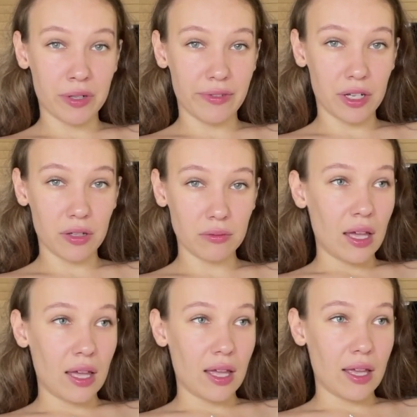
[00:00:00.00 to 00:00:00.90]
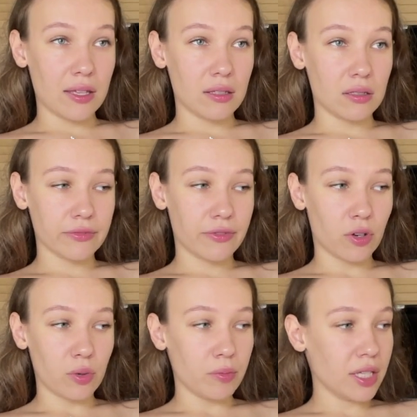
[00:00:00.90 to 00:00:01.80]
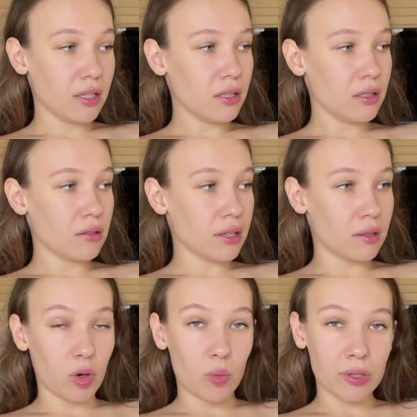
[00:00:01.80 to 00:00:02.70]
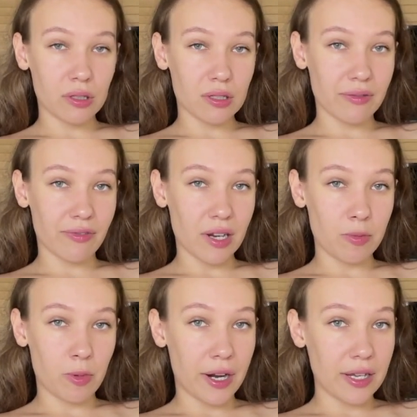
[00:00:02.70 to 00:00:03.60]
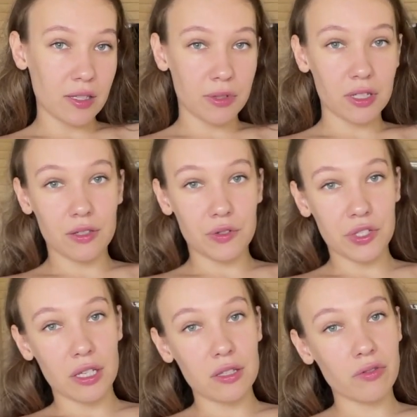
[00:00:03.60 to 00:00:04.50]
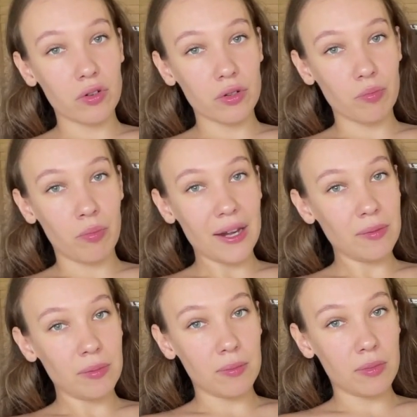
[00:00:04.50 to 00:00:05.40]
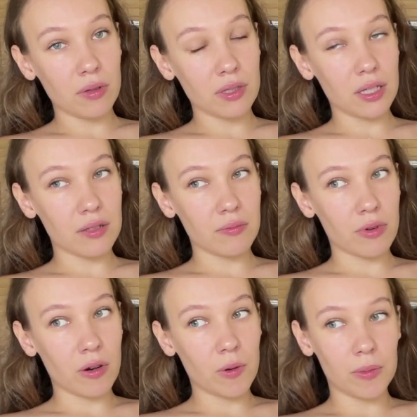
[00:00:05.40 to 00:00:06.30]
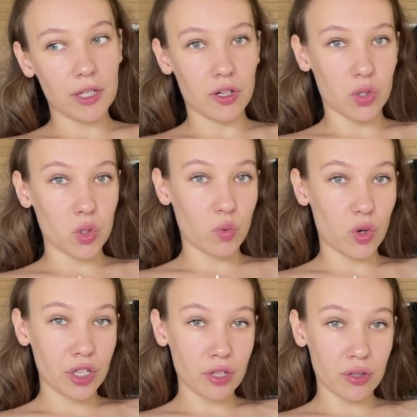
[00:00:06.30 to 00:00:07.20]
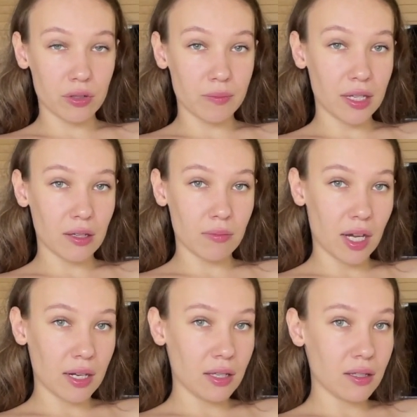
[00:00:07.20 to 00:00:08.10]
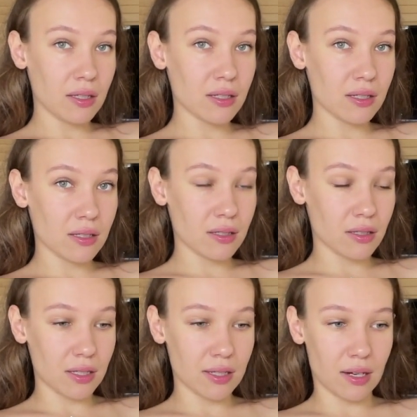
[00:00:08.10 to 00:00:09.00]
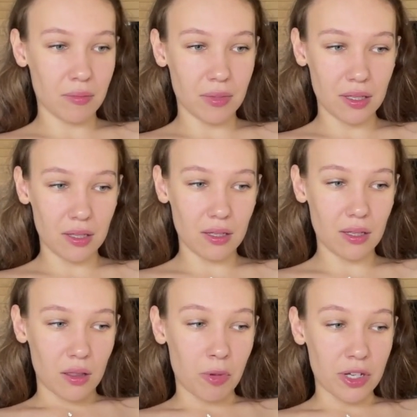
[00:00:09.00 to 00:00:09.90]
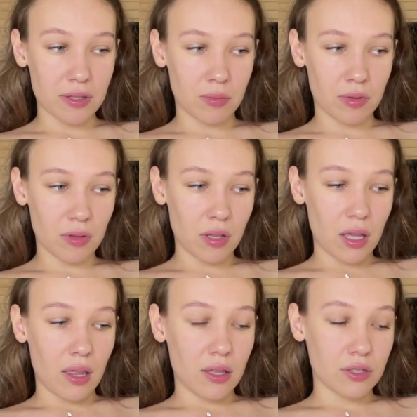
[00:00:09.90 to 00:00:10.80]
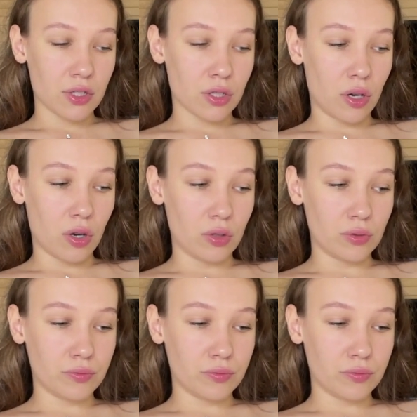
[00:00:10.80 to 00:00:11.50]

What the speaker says: video, and for me at the moment it's a fair price. But I understand for many people that probably are not working, not making money, is not gonna be possible. So